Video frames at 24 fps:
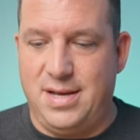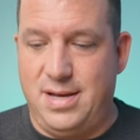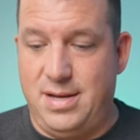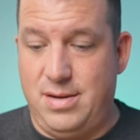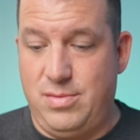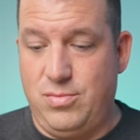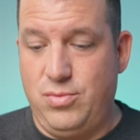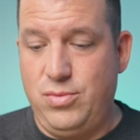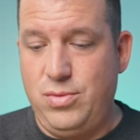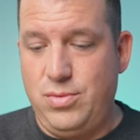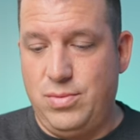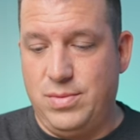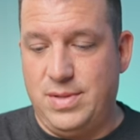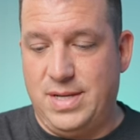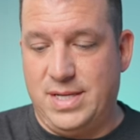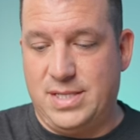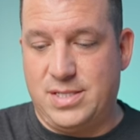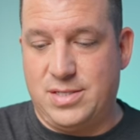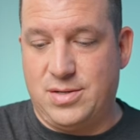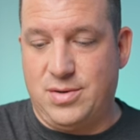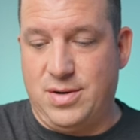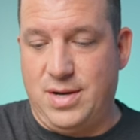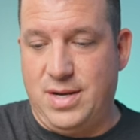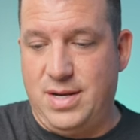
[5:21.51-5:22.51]
And whew, that
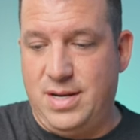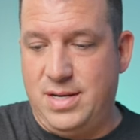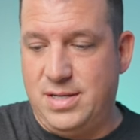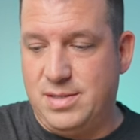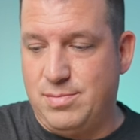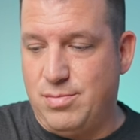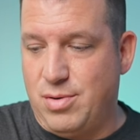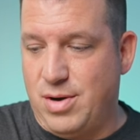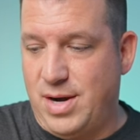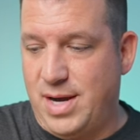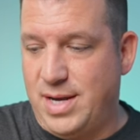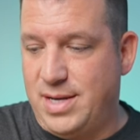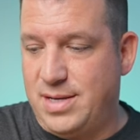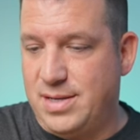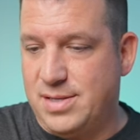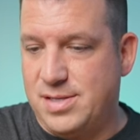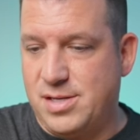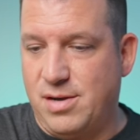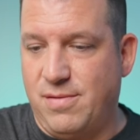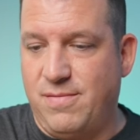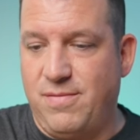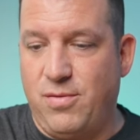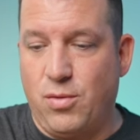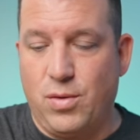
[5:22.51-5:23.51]
screen is bright.
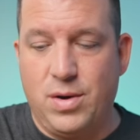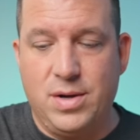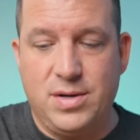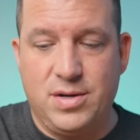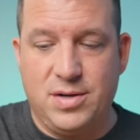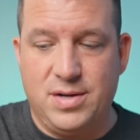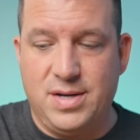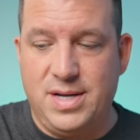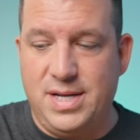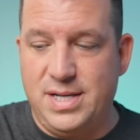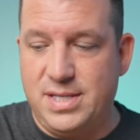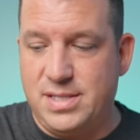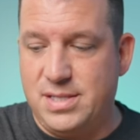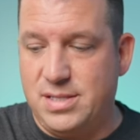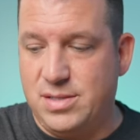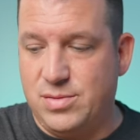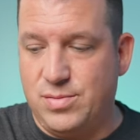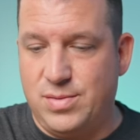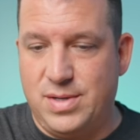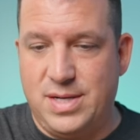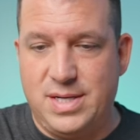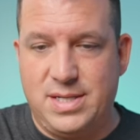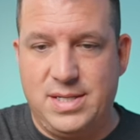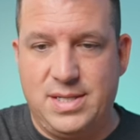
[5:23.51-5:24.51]
So 400 nits is
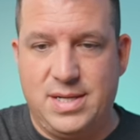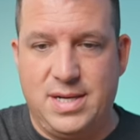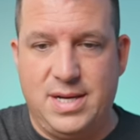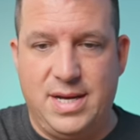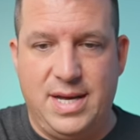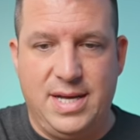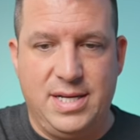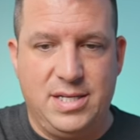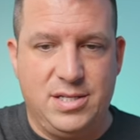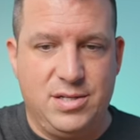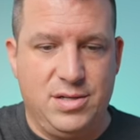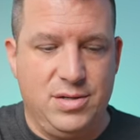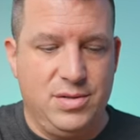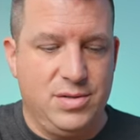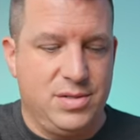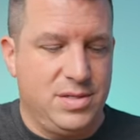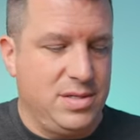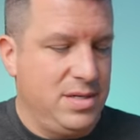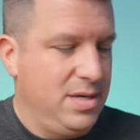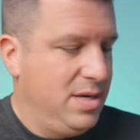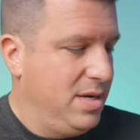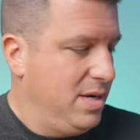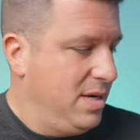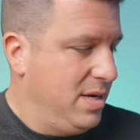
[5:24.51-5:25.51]
what uh,
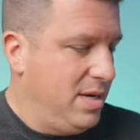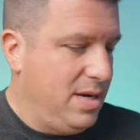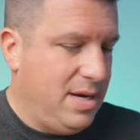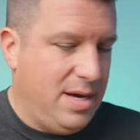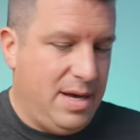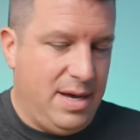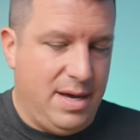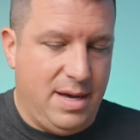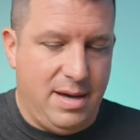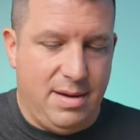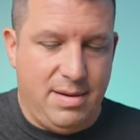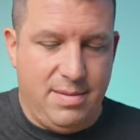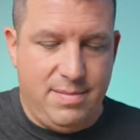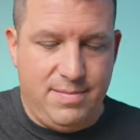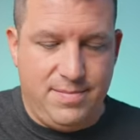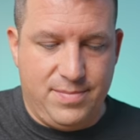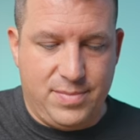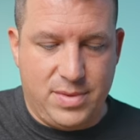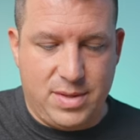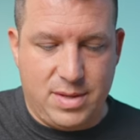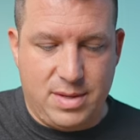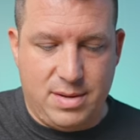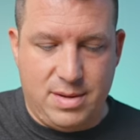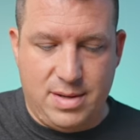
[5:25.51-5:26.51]
Asus uh,
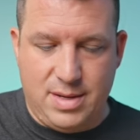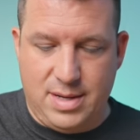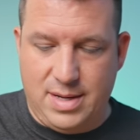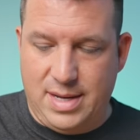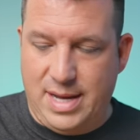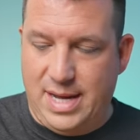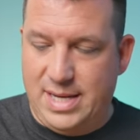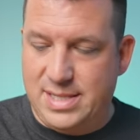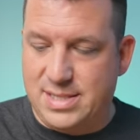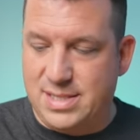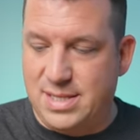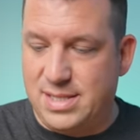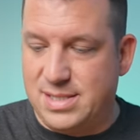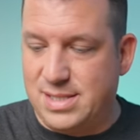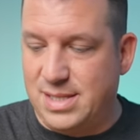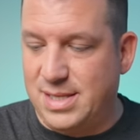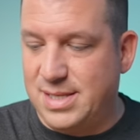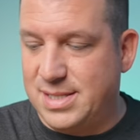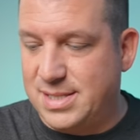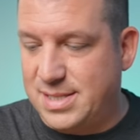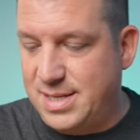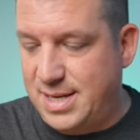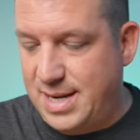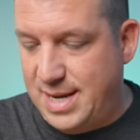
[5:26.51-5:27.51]
has this
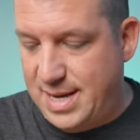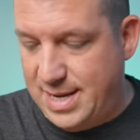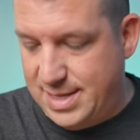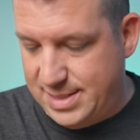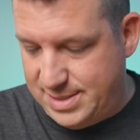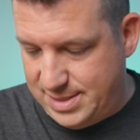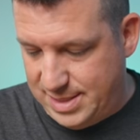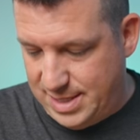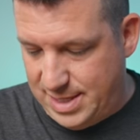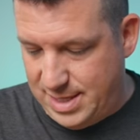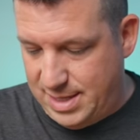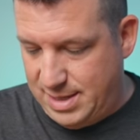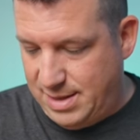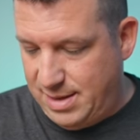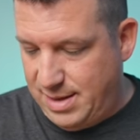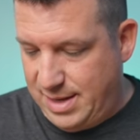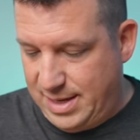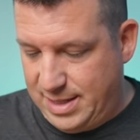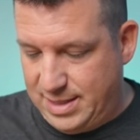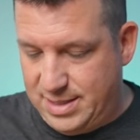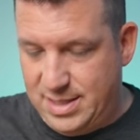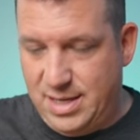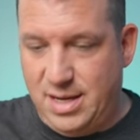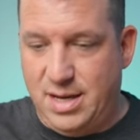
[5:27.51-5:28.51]
listed as, and
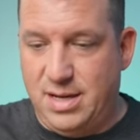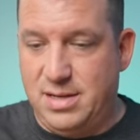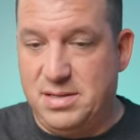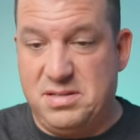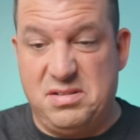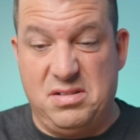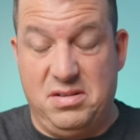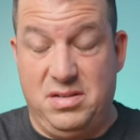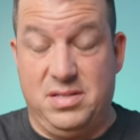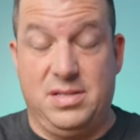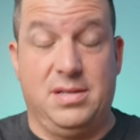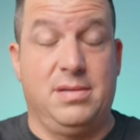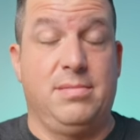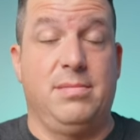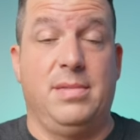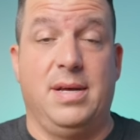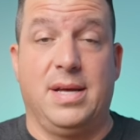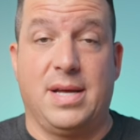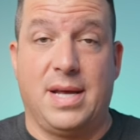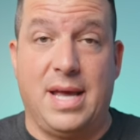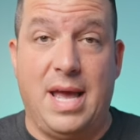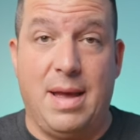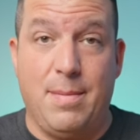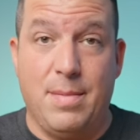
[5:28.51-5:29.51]
I can tell you as soon as it,
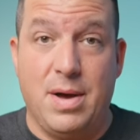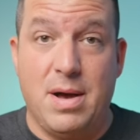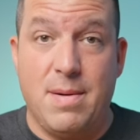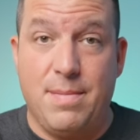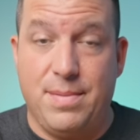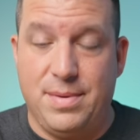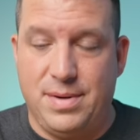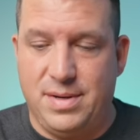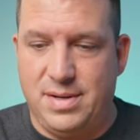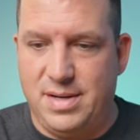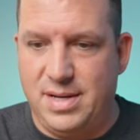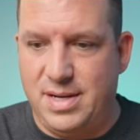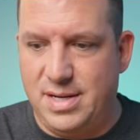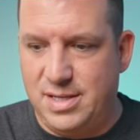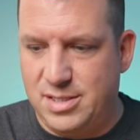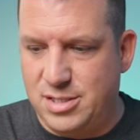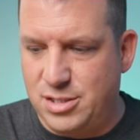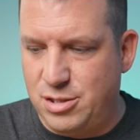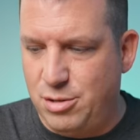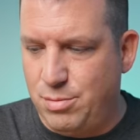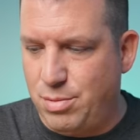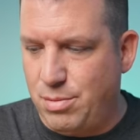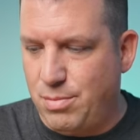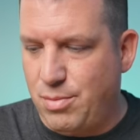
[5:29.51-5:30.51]
it came up and it is
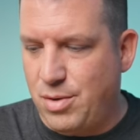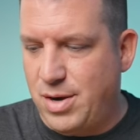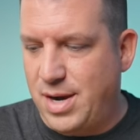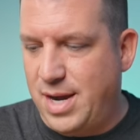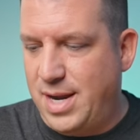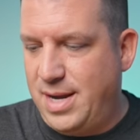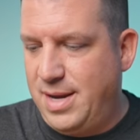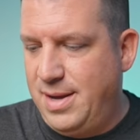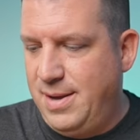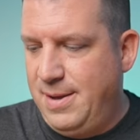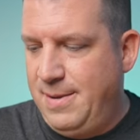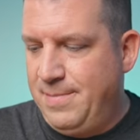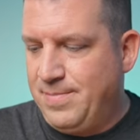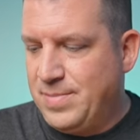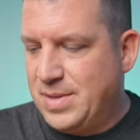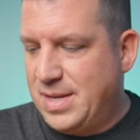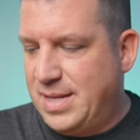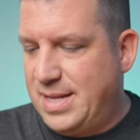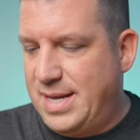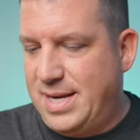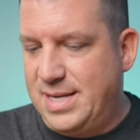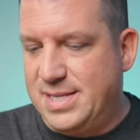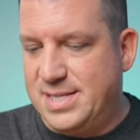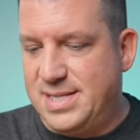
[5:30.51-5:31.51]
super bright,
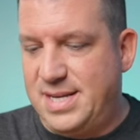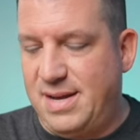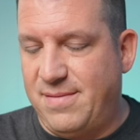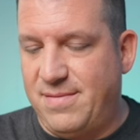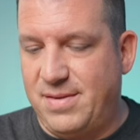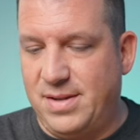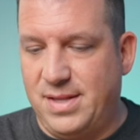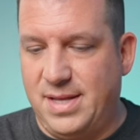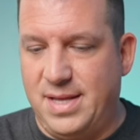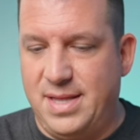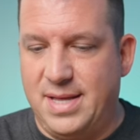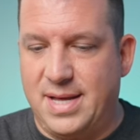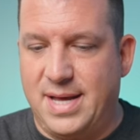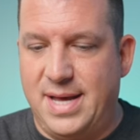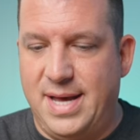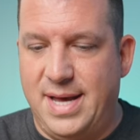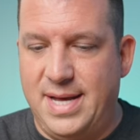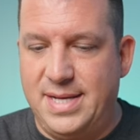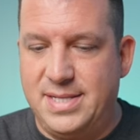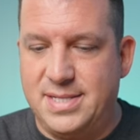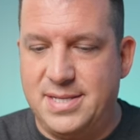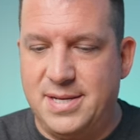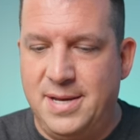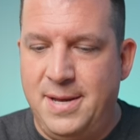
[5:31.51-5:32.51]
that is definitely the
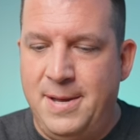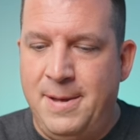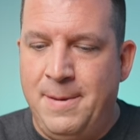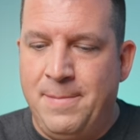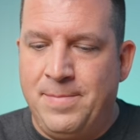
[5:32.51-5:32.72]
case.